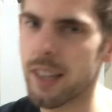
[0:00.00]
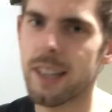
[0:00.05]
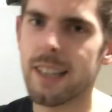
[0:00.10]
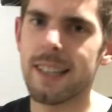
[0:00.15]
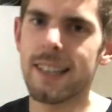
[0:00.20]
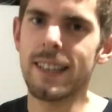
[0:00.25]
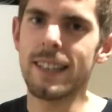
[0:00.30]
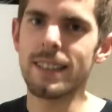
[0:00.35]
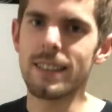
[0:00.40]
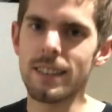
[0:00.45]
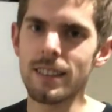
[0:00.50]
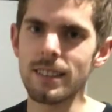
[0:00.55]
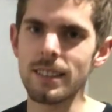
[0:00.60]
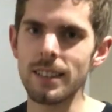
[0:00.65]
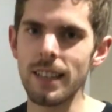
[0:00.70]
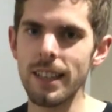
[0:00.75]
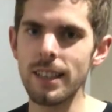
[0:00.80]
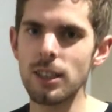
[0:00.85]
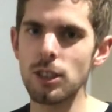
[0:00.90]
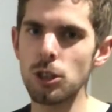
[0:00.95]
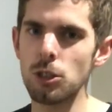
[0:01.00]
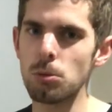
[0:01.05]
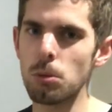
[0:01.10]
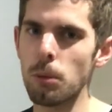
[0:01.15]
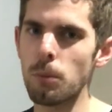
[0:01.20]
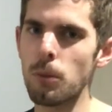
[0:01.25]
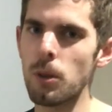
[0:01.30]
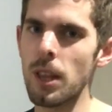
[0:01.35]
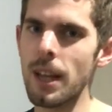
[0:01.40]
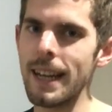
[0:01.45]
It does say to use
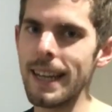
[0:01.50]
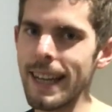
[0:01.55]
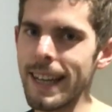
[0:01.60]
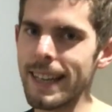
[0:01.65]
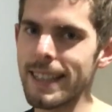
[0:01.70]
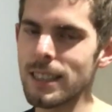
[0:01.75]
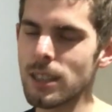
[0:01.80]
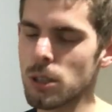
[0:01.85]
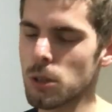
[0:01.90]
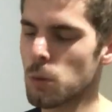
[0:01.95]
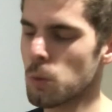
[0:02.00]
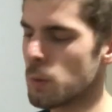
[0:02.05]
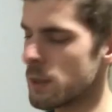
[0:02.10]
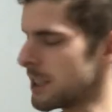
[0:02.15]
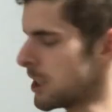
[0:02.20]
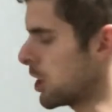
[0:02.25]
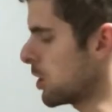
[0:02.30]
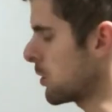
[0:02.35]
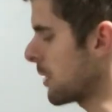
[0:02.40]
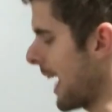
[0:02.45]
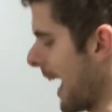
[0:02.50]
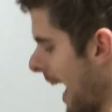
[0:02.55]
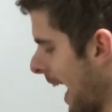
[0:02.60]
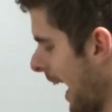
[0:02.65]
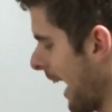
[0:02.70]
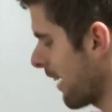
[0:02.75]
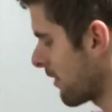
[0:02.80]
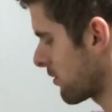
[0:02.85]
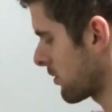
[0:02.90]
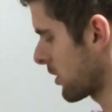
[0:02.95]
one with a lid. We don't
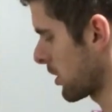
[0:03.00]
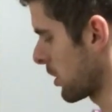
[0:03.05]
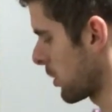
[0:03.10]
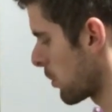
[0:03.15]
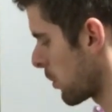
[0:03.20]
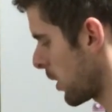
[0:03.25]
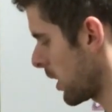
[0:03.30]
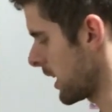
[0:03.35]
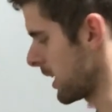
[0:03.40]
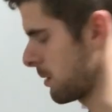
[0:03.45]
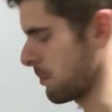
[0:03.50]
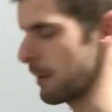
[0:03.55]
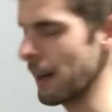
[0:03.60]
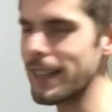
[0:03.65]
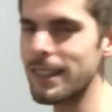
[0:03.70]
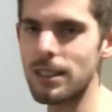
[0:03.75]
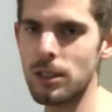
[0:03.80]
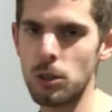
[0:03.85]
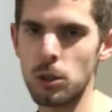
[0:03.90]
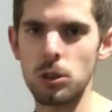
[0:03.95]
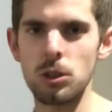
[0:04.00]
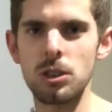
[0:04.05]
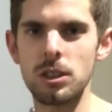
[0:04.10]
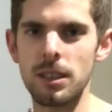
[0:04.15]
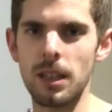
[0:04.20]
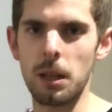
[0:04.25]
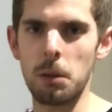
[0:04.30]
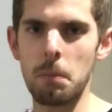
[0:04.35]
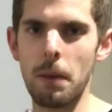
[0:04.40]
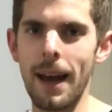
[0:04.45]
have a wide-based
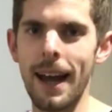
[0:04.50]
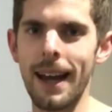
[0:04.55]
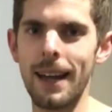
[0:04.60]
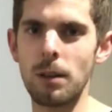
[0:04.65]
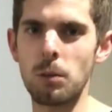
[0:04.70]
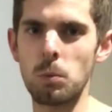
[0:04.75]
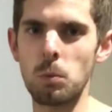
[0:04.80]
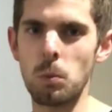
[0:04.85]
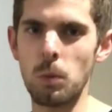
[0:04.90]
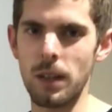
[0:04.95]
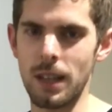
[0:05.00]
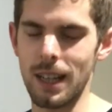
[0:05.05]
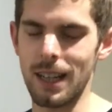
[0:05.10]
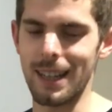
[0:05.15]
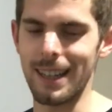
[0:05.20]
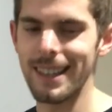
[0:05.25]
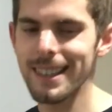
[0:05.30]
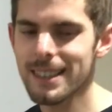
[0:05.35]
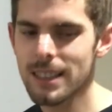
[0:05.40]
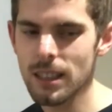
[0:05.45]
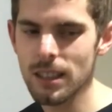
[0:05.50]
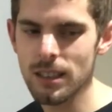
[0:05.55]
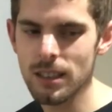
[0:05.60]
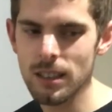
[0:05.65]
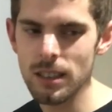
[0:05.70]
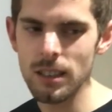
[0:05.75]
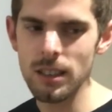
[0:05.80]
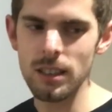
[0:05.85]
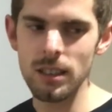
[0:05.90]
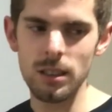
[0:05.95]
non-stick pan with a lid.
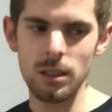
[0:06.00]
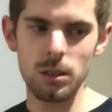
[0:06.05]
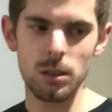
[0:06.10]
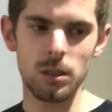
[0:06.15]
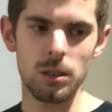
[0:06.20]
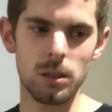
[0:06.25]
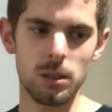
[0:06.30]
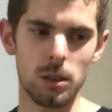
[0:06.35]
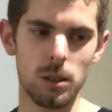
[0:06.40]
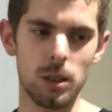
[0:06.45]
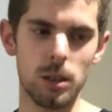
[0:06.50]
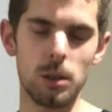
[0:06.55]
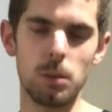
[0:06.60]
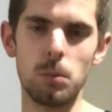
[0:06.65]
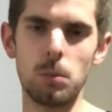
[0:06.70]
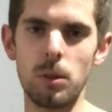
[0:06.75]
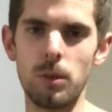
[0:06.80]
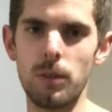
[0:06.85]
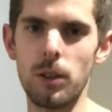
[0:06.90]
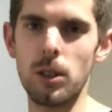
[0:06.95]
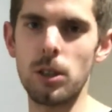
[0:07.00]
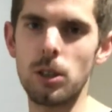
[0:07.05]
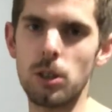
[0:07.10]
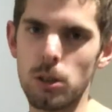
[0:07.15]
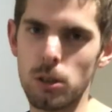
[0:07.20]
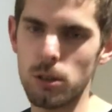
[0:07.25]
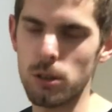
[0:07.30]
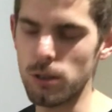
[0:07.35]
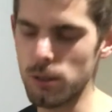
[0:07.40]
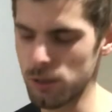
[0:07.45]
We've only
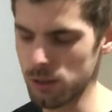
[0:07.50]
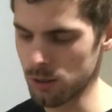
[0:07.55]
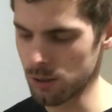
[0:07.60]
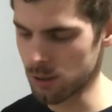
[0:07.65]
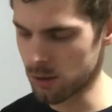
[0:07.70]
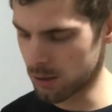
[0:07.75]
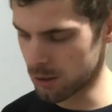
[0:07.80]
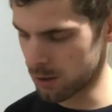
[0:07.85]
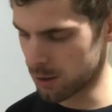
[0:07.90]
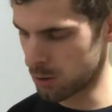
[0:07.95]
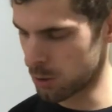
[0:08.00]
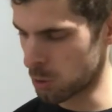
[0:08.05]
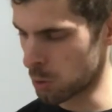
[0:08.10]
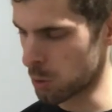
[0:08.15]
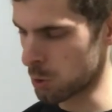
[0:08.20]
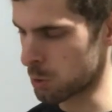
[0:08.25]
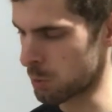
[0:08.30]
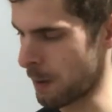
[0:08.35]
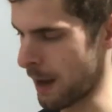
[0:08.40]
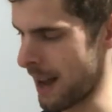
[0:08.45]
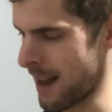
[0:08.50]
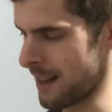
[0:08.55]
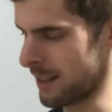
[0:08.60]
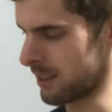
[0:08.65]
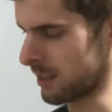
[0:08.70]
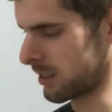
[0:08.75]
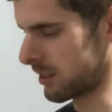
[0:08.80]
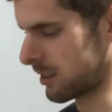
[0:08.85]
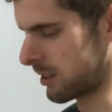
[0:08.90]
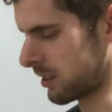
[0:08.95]
got
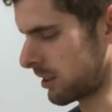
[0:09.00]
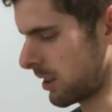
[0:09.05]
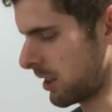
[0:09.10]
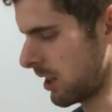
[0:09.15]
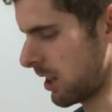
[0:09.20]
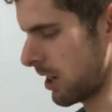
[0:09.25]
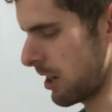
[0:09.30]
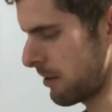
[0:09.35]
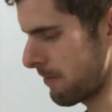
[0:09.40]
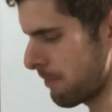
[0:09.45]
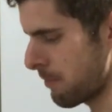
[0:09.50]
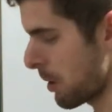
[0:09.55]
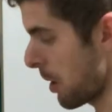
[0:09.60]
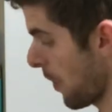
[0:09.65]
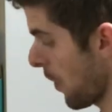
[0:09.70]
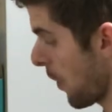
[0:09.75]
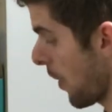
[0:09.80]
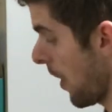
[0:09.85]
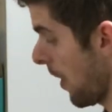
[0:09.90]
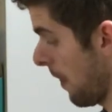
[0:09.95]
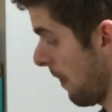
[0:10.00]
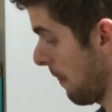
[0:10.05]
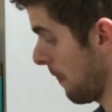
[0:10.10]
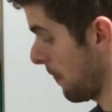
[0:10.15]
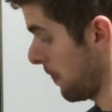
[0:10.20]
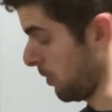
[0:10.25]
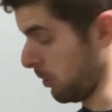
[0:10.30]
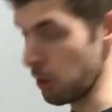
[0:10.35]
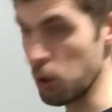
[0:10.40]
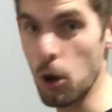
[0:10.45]
saucepans, but
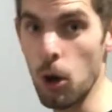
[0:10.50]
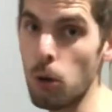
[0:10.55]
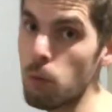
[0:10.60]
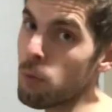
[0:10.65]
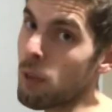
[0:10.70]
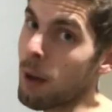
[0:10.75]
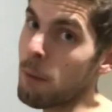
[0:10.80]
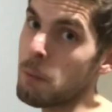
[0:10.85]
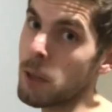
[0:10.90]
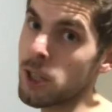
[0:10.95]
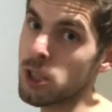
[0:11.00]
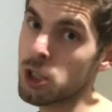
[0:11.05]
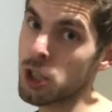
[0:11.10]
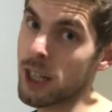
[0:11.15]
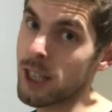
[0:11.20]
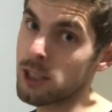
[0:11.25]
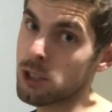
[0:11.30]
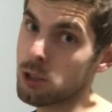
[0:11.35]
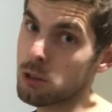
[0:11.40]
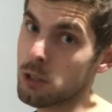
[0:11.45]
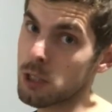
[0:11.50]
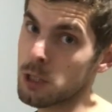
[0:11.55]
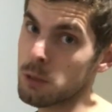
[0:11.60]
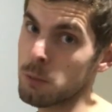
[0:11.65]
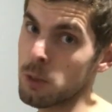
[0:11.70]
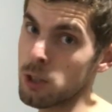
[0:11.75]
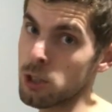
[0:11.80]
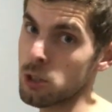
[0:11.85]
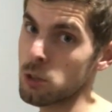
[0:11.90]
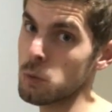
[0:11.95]
you know, that might change at
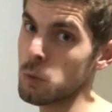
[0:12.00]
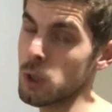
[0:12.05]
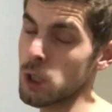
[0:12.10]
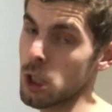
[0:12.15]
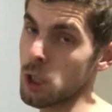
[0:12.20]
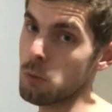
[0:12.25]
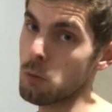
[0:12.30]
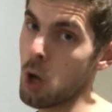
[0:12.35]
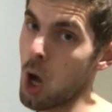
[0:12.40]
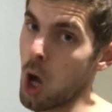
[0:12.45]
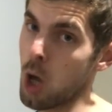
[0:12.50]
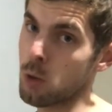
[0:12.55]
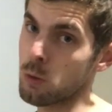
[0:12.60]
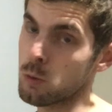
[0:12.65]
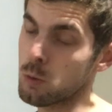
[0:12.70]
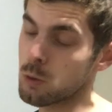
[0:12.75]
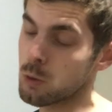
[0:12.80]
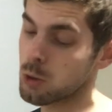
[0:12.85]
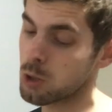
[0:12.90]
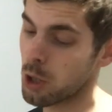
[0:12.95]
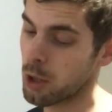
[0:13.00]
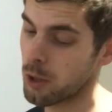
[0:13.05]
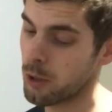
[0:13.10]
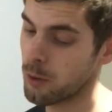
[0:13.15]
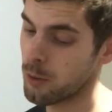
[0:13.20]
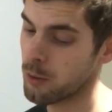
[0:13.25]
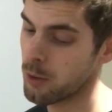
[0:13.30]
Christmas, we don't know. So